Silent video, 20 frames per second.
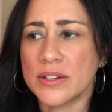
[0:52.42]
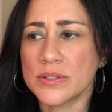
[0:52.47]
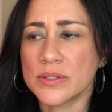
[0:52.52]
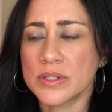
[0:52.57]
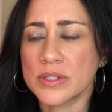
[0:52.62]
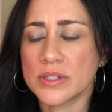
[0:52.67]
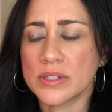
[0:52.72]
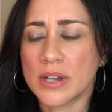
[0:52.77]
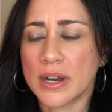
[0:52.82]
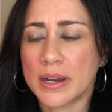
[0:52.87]

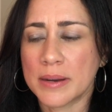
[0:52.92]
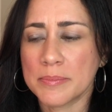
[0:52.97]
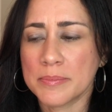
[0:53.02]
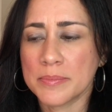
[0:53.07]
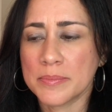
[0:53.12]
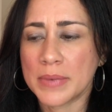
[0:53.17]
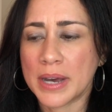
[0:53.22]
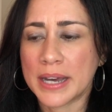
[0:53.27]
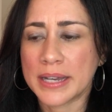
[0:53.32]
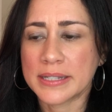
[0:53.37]

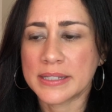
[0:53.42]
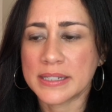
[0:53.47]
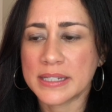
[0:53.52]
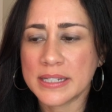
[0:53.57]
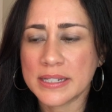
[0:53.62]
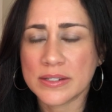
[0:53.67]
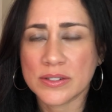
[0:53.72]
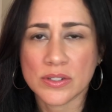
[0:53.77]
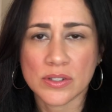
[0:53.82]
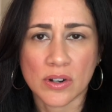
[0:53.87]
some
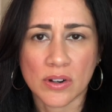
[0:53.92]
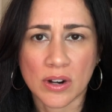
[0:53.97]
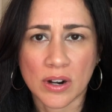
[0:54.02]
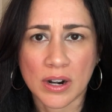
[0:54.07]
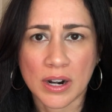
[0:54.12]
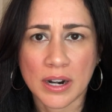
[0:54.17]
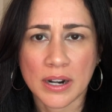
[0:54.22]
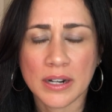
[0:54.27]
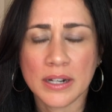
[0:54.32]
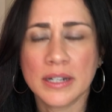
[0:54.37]
ideas
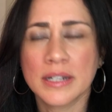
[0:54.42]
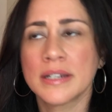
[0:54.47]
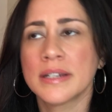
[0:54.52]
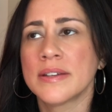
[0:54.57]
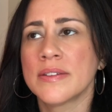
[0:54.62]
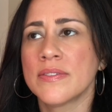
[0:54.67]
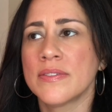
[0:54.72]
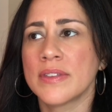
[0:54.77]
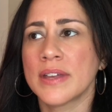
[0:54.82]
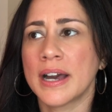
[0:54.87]
are
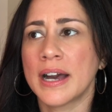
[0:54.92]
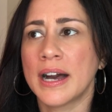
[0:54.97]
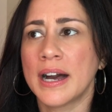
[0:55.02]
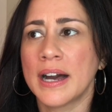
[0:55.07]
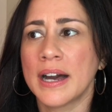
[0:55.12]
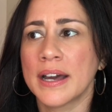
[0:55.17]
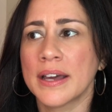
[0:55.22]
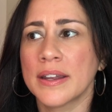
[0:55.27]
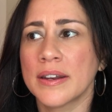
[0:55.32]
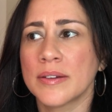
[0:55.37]

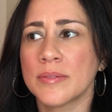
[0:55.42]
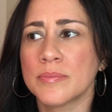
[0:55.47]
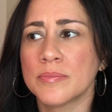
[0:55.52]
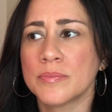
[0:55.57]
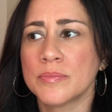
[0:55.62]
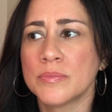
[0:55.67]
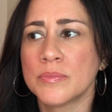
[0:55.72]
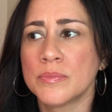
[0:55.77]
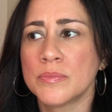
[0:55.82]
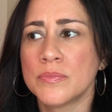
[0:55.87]
that
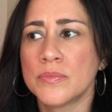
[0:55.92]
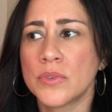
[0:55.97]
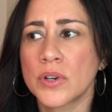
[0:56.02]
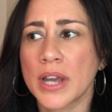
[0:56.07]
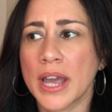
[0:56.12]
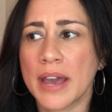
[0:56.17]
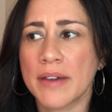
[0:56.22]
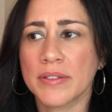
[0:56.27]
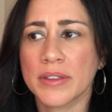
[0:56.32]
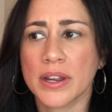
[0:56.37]

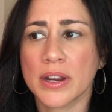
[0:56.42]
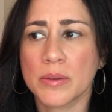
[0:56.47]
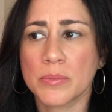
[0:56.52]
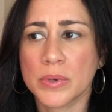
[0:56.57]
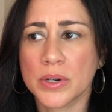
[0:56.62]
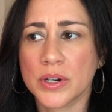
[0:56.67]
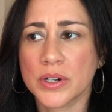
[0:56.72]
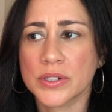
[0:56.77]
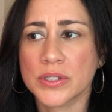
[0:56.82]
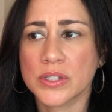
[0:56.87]
vocabulary
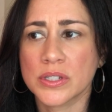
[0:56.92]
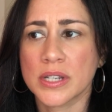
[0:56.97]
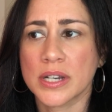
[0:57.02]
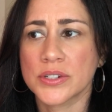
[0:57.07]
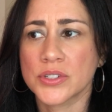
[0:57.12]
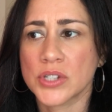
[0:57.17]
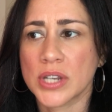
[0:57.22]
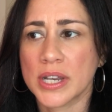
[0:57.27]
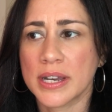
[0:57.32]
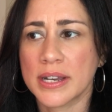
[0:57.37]
words
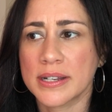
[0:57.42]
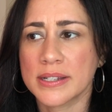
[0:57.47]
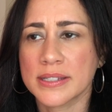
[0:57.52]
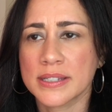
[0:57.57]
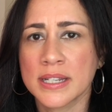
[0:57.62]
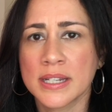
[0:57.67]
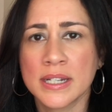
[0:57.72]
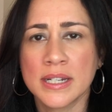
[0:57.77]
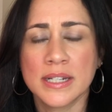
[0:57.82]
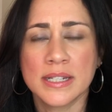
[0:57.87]
such as
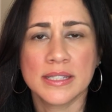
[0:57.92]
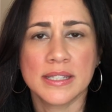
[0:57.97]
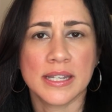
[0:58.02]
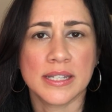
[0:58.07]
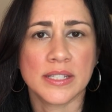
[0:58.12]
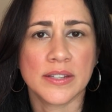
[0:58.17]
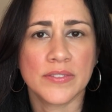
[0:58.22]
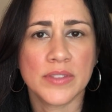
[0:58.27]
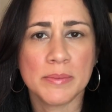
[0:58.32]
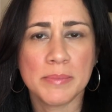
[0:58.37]

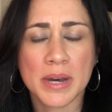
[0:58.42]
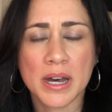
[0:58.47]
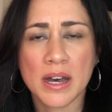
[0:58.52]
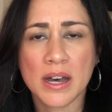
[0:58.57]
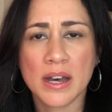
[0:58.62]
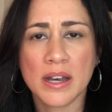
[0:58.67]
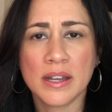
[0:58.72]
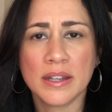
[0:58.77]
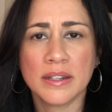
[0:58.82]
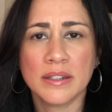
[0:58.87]
days of the
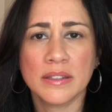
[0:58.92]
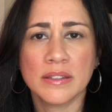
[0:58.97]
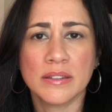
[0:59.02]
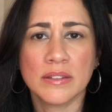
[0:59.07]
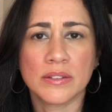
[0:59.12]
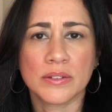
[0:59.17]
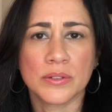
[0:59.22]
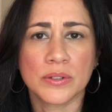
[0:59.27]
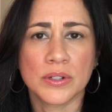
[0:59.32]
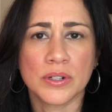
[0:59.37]

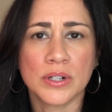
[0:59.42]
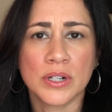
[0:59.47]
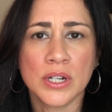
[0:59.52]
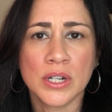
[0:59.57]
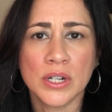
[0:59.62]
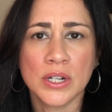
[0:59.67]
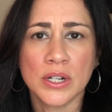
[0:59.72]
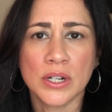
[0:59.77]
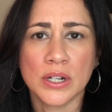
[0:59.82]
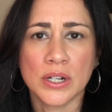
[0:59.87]
month or
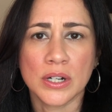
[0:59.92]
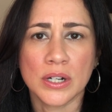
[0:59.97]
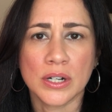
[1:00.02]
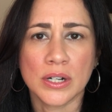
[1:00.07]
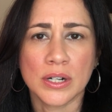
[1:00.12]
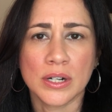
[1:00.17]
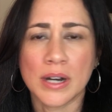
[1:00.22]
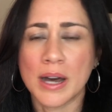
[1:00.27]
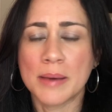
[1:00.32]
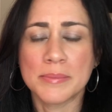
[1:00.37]

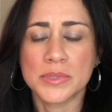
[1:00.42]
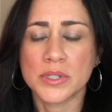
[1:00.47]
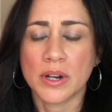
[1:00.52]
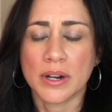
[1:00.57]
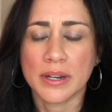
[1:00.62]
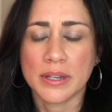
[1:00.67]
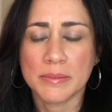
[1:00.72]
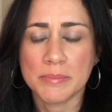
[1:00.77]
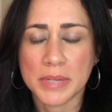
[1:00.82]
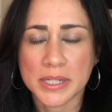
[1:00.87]

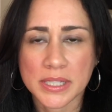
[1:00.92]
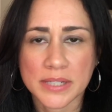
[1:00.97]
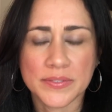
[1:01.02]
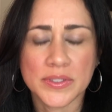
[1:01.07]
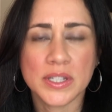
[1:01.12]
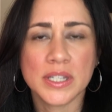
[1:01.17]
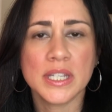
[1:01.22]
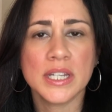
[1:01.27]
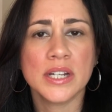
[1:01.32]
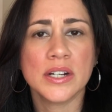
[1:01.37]
months of
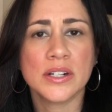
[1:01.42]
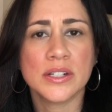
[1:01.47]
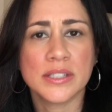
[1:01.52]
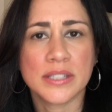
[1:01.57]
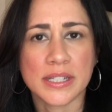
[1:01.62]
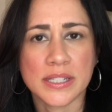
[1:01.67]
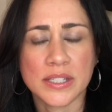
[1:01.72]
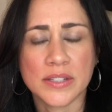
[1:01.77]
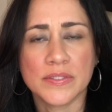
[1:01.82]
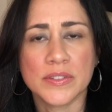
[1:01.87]
the year,
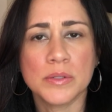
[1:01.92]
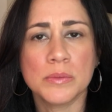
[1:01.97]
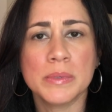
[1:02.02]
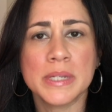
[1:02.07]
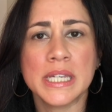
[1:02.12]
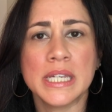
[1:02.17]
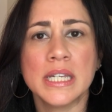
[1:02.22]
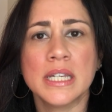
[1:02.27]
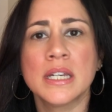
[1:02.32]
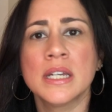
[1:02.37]
days of the
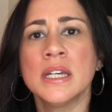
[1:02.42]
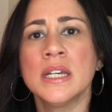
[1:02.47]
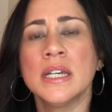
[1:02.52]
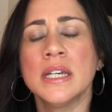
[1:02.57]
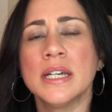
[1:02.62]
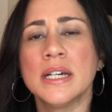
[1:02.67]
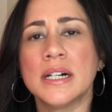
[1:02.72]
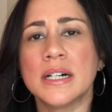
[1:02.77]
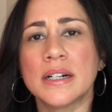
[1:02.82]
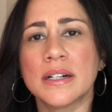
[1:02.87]
week
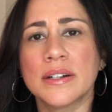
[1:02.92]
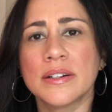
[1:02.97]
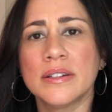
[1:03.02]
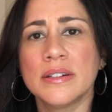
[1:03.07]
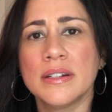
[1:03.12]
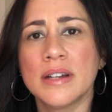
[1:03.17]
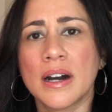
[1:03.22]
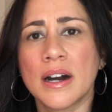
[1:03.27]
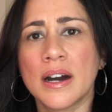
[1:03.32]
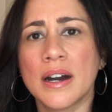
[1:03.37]
are
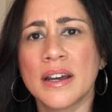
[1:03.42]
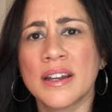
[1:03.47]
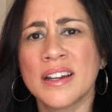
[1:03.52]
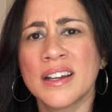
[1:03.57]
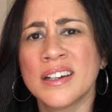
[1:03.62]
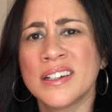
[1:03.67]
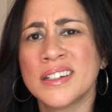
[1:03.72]
not